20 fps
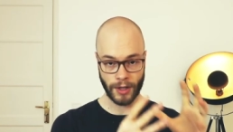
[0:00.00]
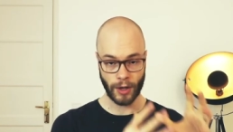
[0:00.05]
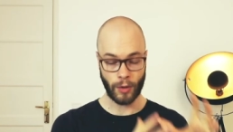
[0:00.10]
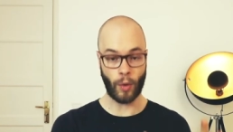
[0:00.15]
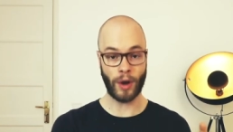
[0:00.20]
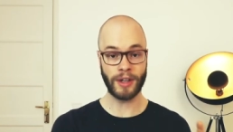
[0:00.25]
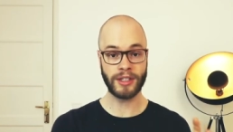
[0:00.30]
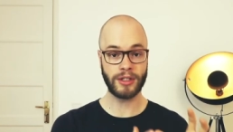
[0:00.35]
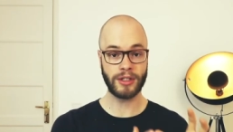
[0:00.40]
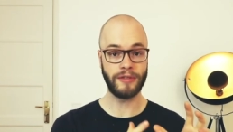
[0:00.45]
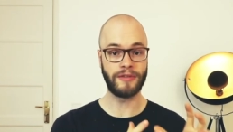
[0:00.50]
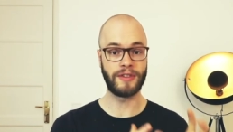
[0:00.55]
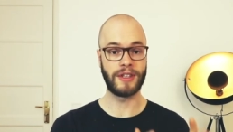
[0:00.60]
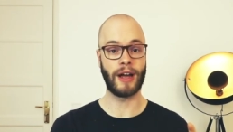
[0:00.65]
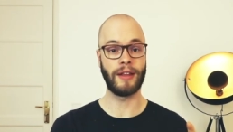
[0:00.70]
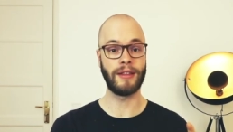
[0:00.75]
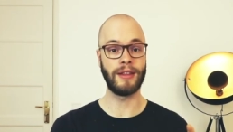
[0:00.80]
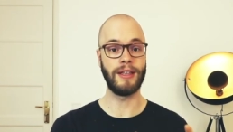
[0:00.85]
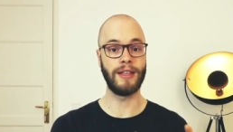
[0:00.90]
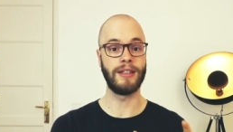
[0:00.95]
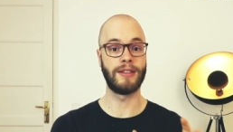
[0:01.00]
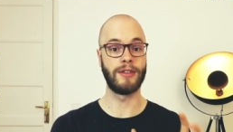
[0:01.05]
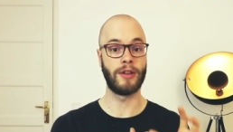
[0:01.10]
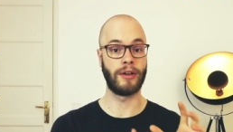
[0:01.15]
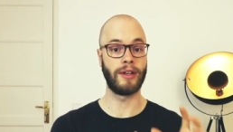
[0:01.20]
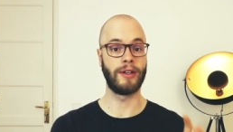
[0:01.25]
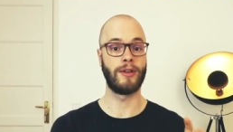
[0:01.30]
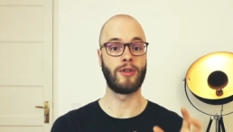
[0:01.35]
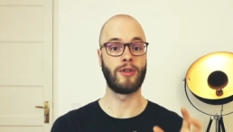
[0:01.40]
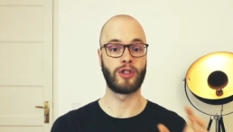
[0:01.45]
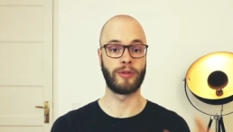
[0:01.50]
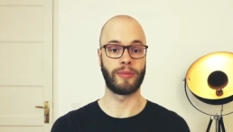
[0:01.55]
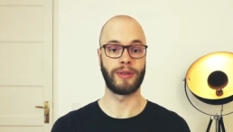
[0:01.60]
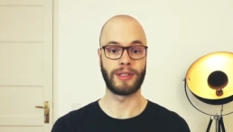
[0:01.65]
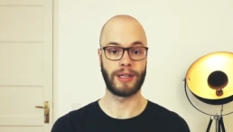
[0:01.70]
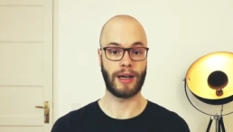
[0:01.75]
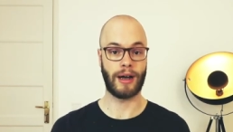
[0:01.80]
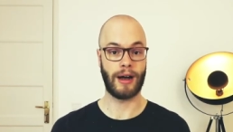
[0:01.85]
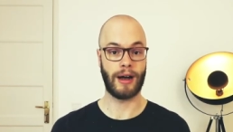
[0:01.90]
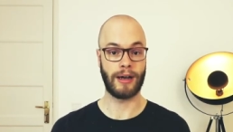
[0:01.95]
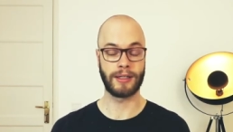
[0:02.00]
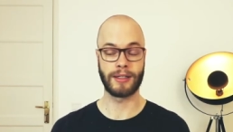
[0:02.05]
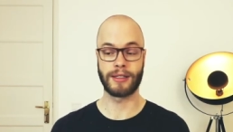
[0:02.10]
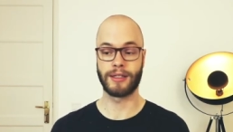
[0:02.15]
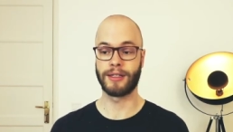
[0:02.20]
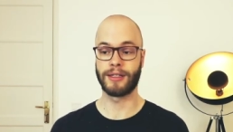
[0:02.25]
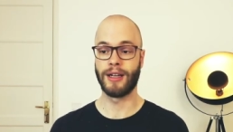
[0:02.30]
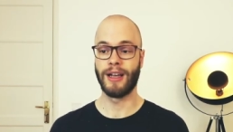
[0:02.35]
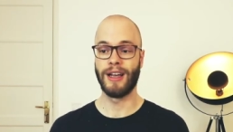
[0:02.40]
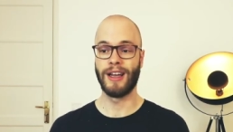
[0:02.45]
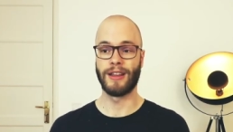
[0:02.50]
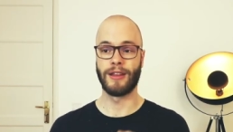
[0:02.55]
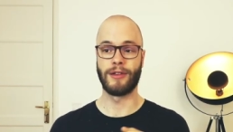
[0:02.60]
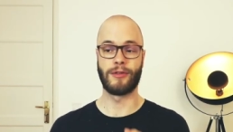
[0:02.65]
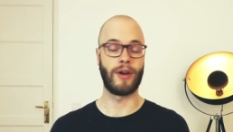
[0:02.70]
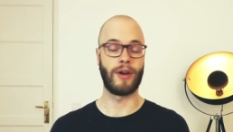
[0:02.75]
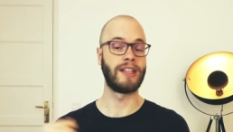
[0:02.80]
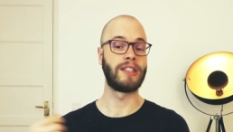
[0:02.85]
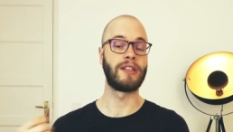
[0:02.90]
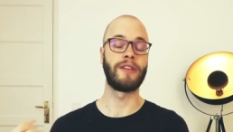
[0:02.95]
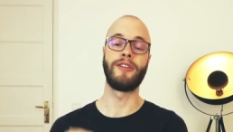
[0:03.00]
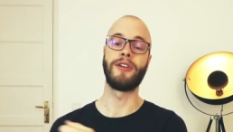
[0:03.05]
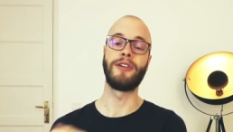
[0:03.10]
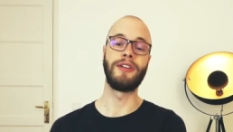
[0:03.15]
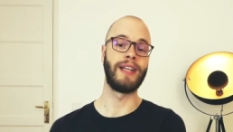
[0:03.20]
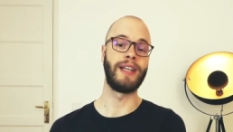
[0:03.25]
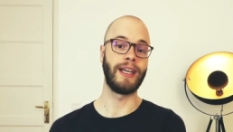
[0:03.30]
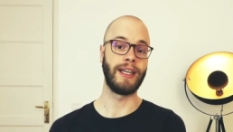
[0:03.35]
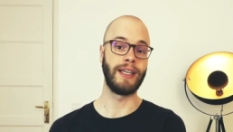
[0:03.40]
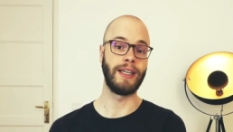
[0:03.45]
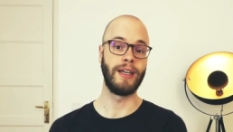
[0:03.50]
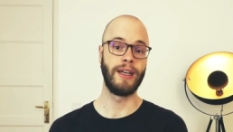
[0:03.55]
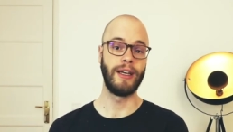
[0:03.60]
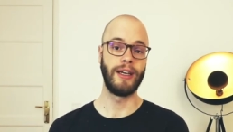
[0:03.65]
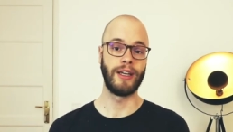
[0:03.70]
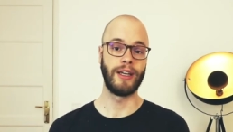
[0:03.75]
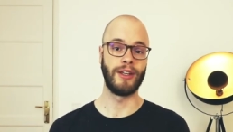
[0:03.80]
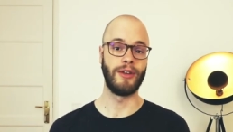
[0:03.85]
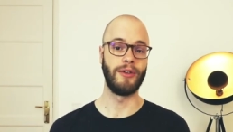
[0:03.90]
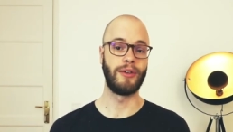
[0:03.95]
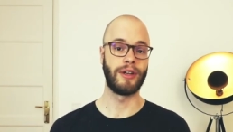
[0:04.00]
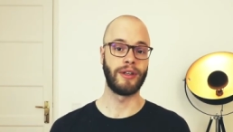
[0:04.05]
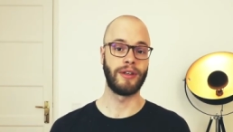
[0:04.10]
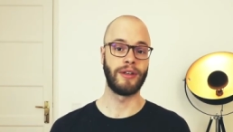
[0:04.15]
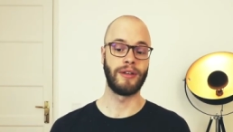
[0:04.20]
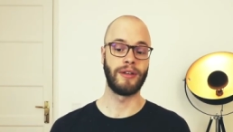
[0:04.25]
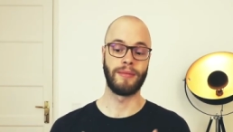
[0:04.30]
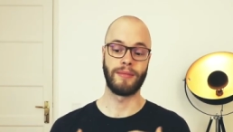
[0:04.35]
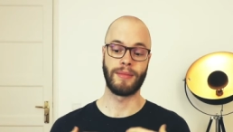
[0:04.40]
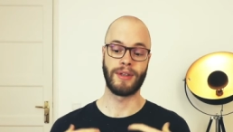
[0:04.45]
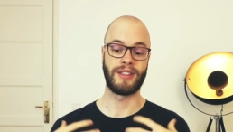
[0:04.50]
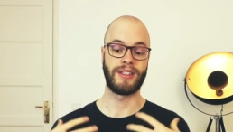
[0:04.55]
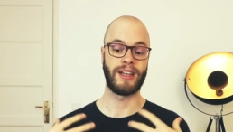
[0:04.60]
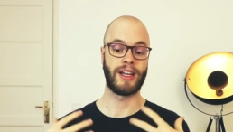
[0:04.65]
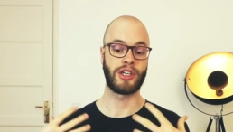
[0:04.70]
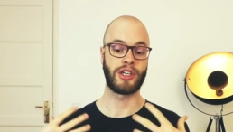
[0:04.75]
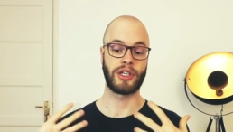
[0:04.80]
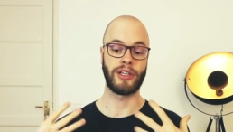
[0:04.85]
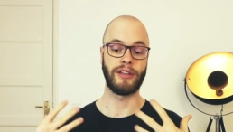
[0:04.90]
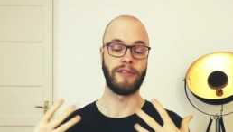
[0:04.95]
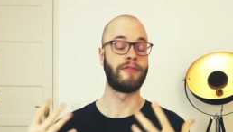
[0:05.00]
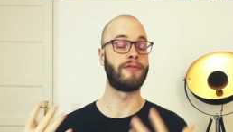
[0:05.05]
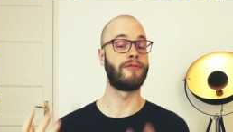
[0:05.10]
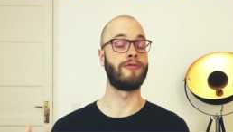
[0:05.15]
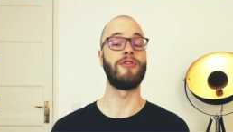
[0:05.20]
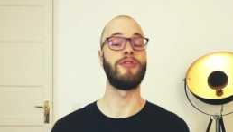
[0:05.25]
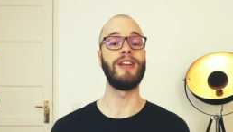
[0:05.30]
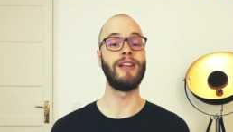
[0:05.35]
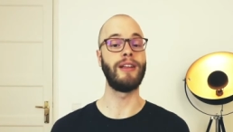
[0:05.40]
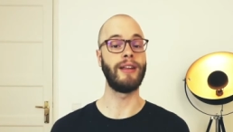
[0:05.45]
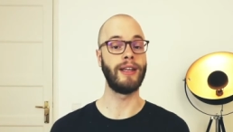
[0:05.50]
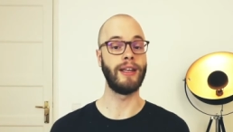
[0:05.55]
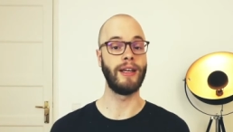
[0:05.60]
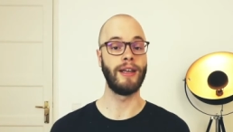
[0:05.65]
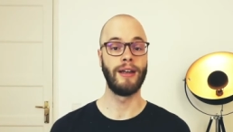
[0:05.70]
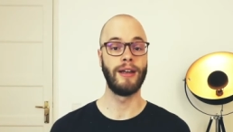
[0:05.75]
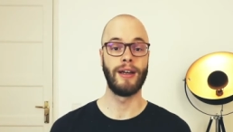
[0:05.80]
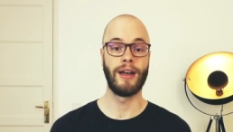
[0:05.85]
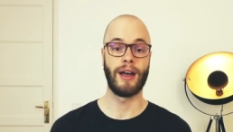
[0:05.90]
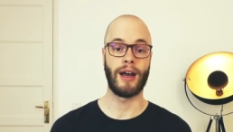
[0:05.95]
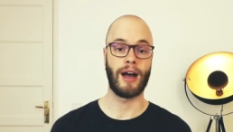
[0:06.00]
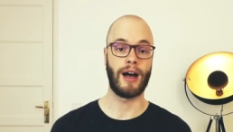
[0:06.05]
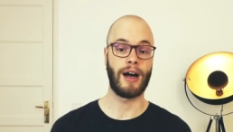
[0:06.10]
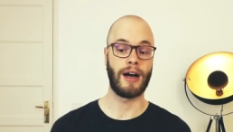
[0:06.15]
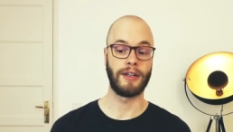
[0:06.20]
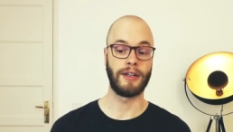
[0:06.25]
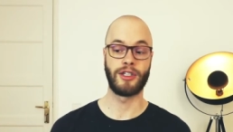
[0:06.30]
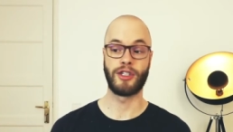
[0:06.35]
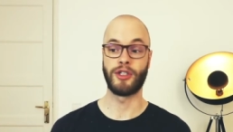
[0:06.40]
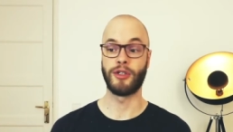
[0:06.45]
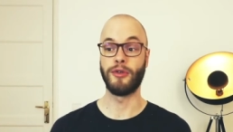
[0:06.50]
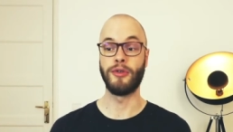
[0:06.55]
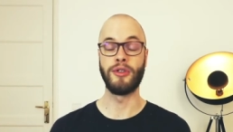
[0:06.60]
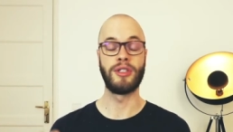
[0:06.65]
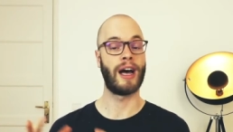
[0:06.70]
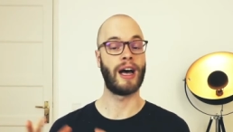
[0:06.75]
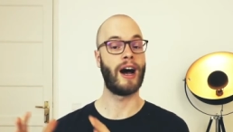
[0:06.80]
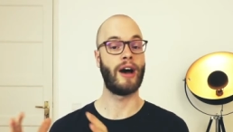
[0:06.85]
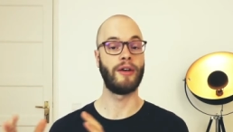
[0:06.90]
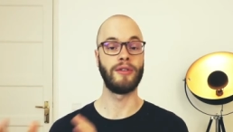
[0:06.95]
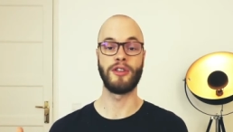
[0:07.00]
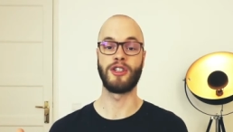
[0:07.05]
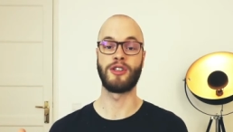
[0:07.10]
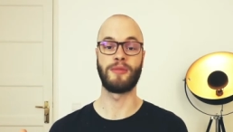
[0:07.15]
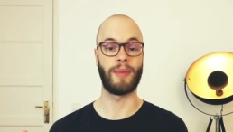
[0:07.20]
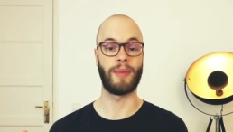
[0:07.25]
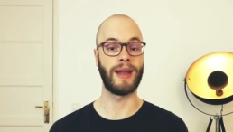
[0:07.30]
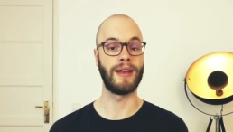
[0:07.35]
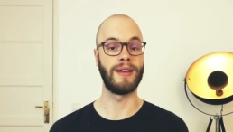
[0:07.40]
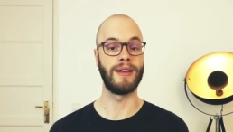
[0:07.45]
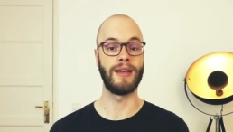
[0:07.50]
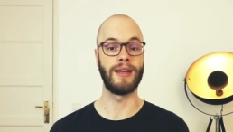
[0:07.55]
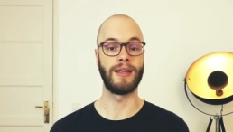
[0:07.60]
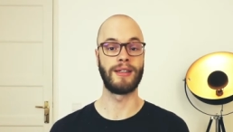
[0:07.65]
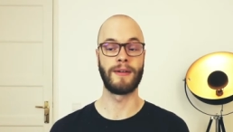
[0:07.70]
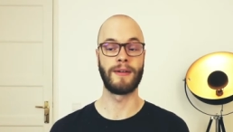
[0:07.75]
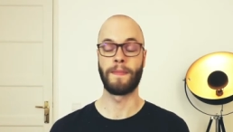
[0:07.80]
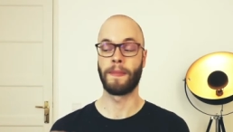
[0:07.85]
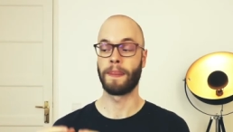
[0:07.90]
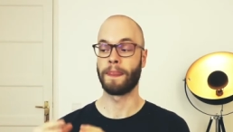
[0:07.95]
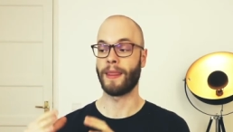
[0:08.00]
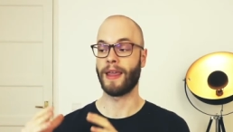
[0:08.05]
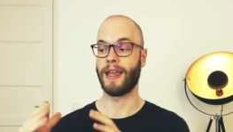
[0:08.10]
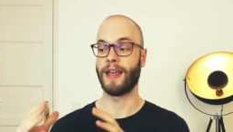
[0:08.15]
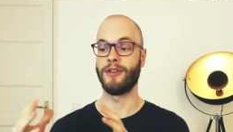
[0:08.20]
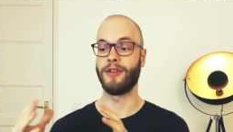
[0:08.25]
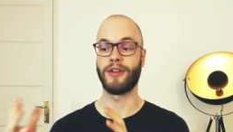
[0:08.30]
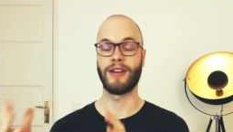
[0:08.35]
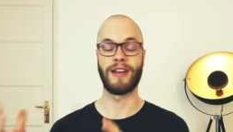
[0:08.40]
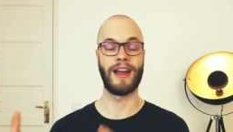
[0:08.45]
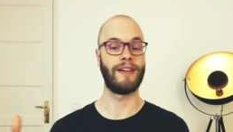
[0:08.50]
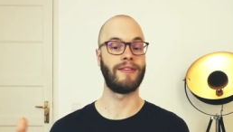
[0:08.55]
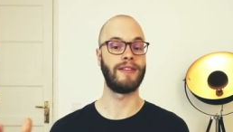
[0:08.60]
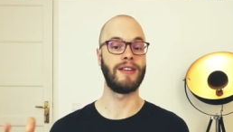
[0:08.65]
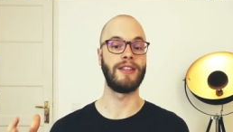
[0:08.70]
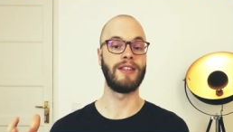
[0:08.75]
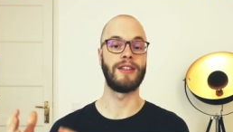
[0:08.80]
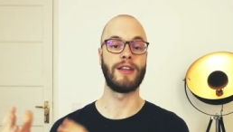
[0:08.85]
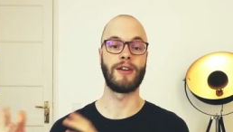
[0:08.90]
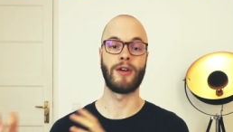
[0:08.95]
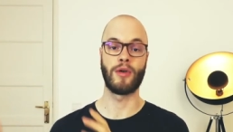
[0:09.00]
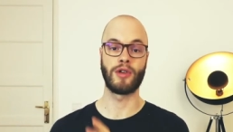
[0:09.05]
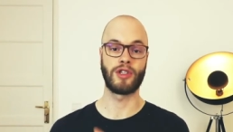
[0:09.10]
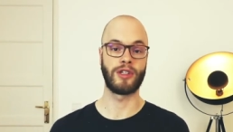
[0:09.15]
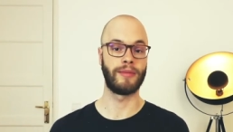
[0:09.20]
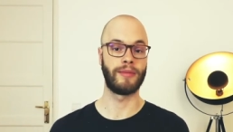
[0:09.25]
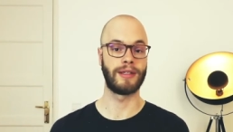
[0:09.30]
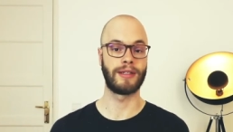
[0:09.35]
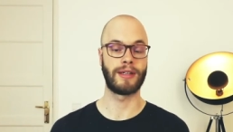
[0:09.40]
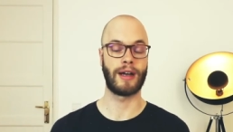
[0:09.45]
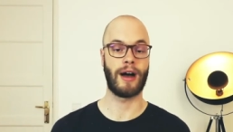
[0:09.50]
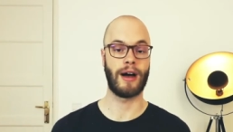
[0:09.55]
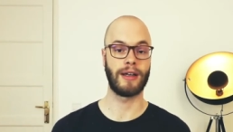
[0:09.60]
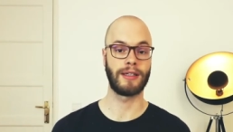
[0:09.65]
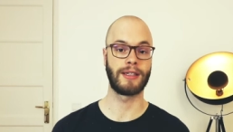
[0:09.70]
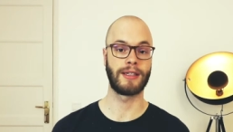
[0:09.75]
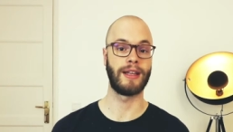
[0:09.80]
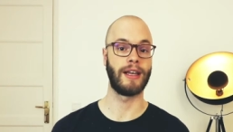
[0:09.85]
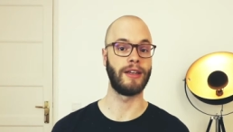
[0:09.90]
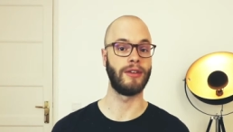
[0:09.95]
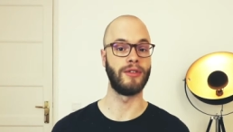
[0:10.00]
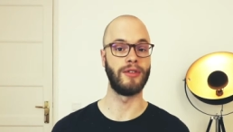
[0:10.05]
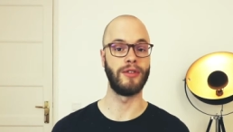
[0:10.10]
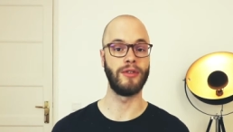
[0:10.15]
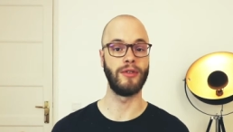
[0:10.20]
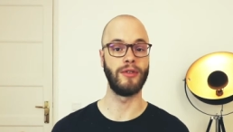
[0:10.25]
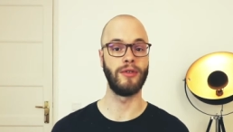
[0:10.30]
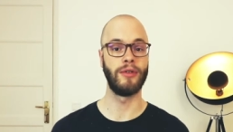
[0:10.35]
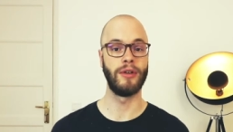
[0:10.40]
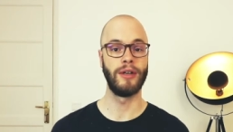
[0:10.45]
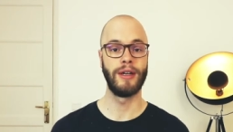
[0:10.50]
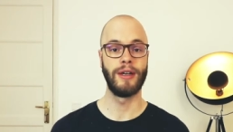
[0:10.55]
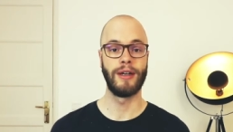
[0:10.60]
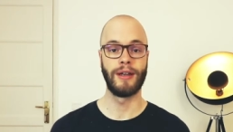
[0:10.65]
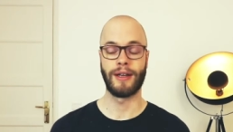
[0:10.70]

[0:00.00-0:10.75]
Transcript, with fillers: Once you've done these non-negotiable tasks, the rest of your day, you can essentially freely uh, choose how you spend it, and you can have these negotiable tasks that you do,